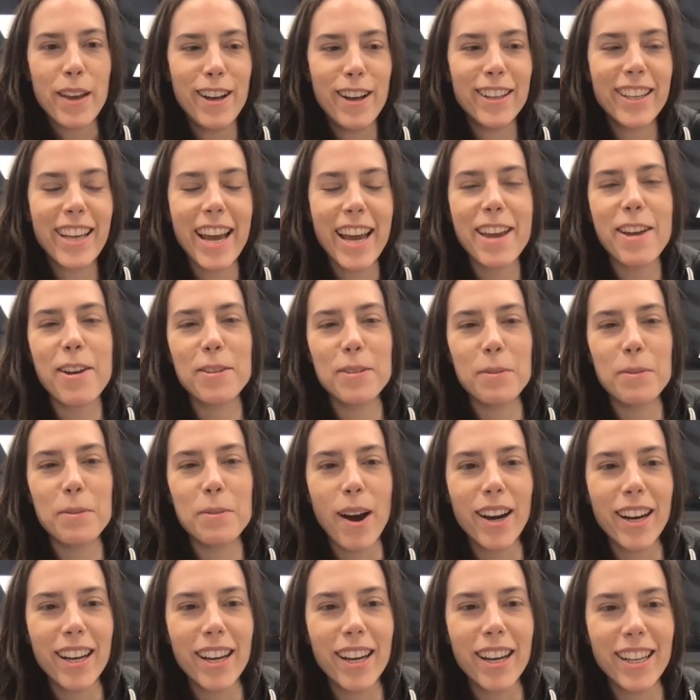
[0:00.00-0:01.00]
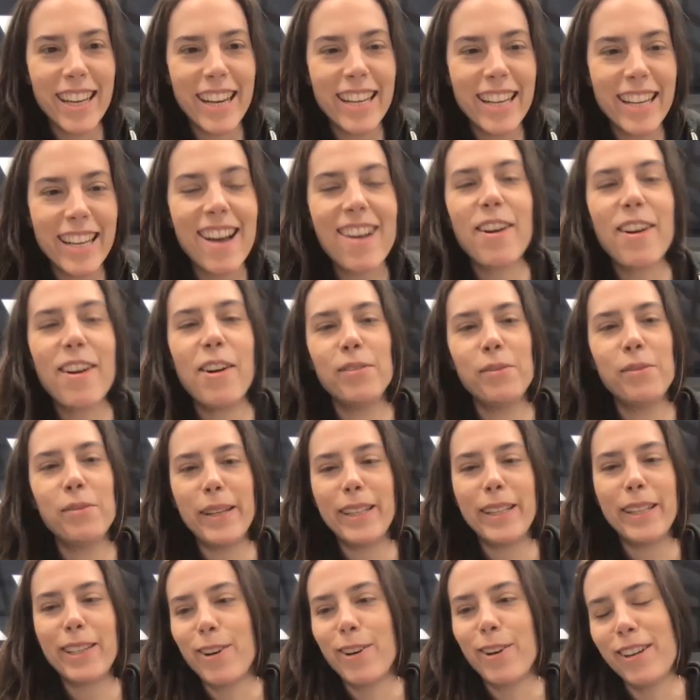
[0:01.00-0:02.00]
Kaiko's market data on
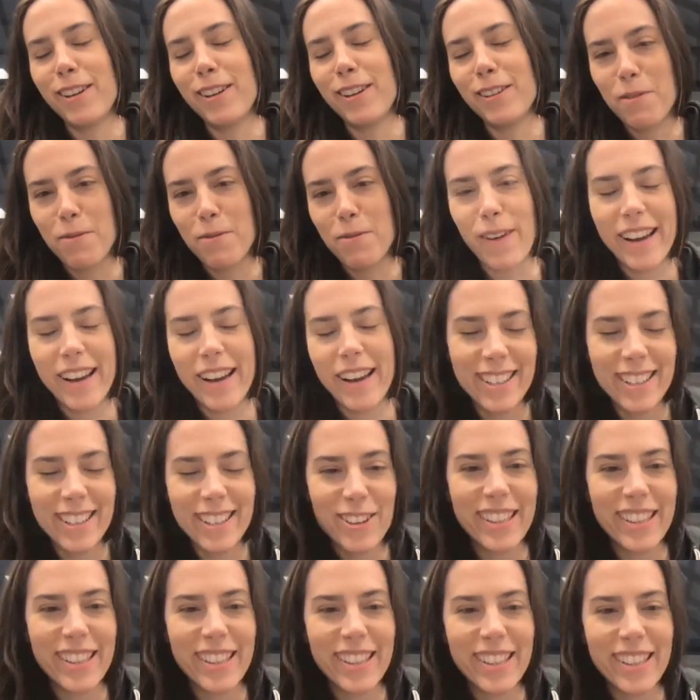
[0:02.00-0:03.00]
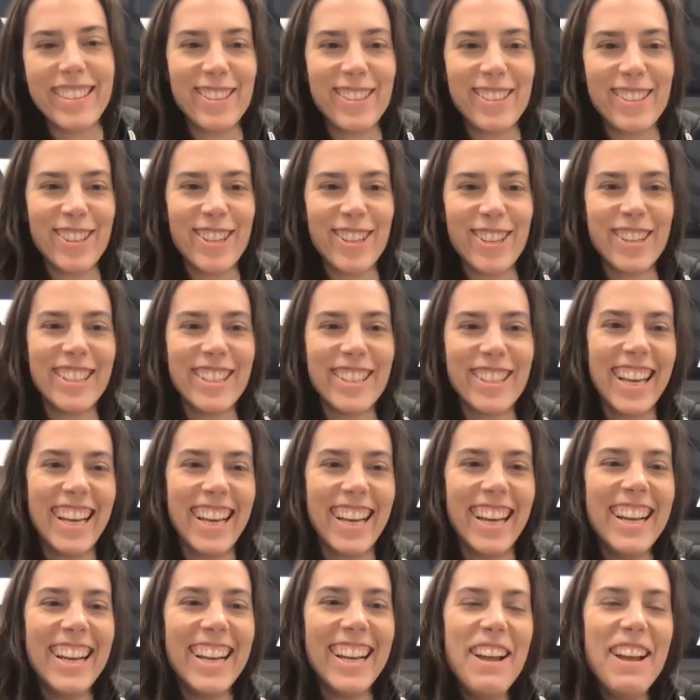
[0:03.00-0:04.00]
Bitcoin to financial
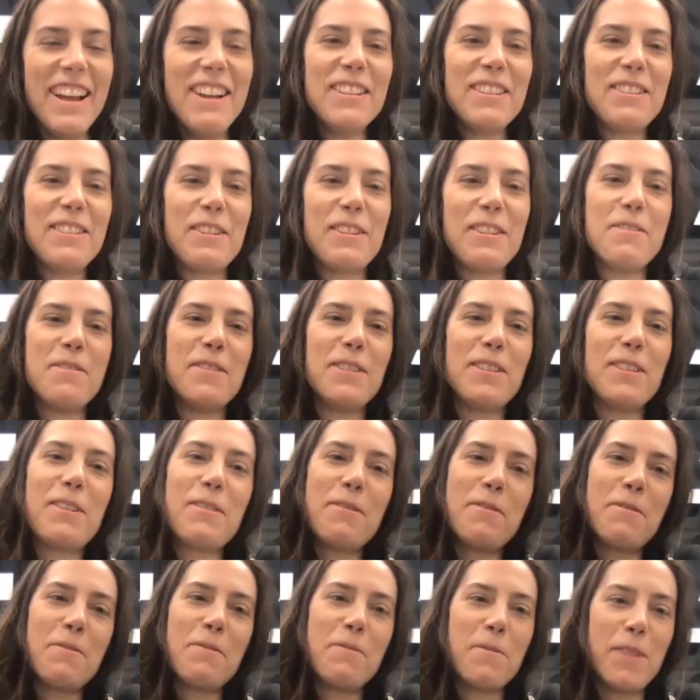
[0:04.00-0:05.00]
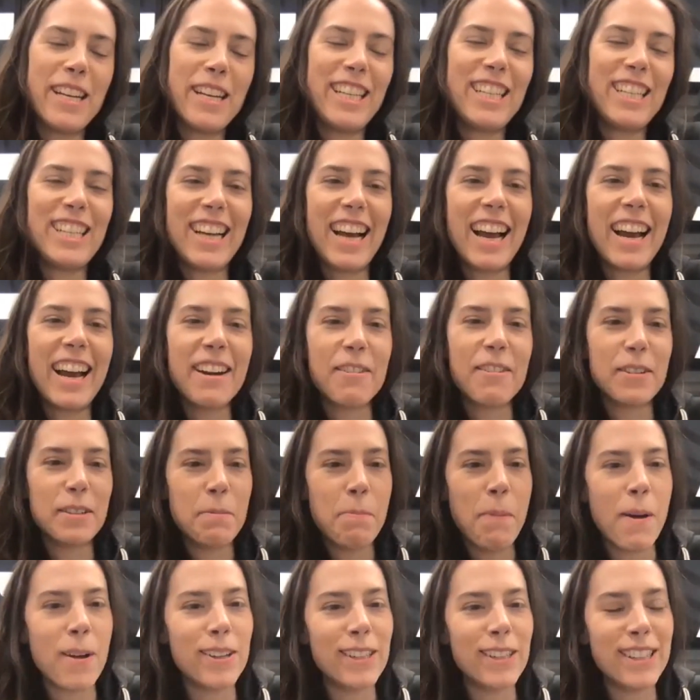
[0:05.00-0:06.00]
institutions, to which I
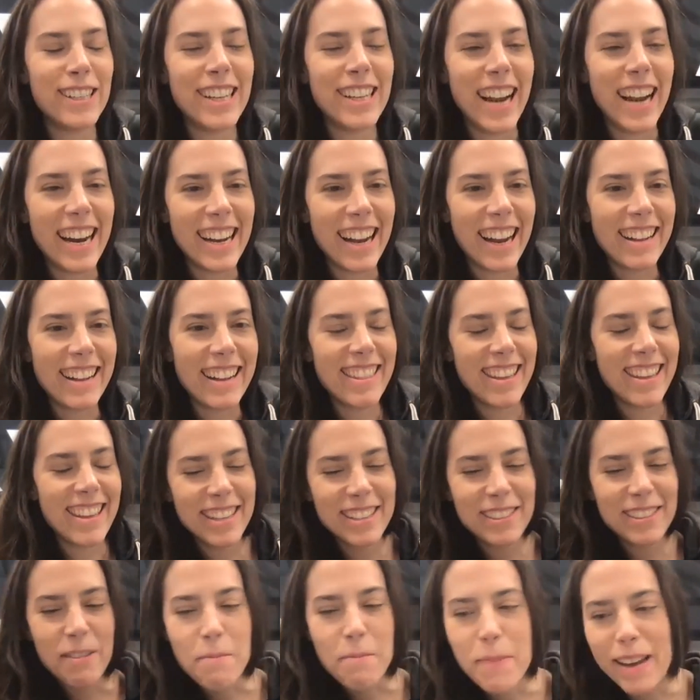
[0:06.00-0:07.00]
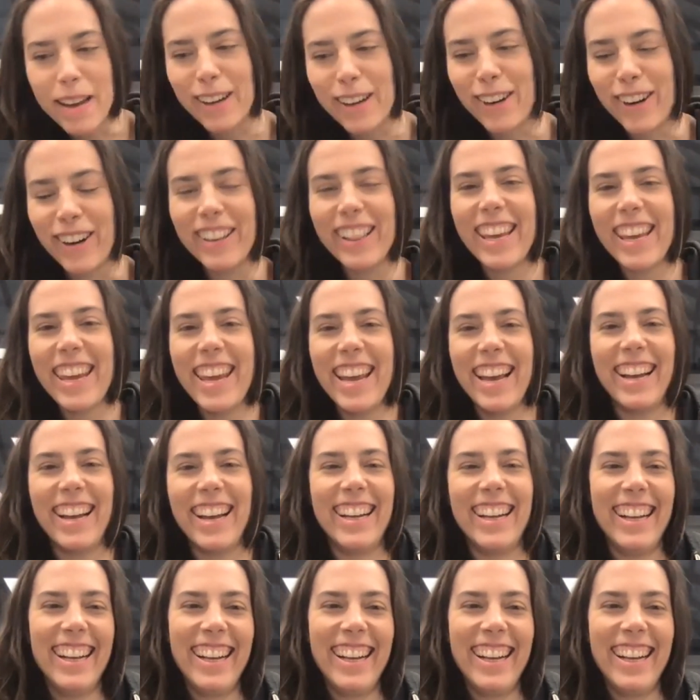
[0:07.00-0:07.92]
responded, I think it's a bit early.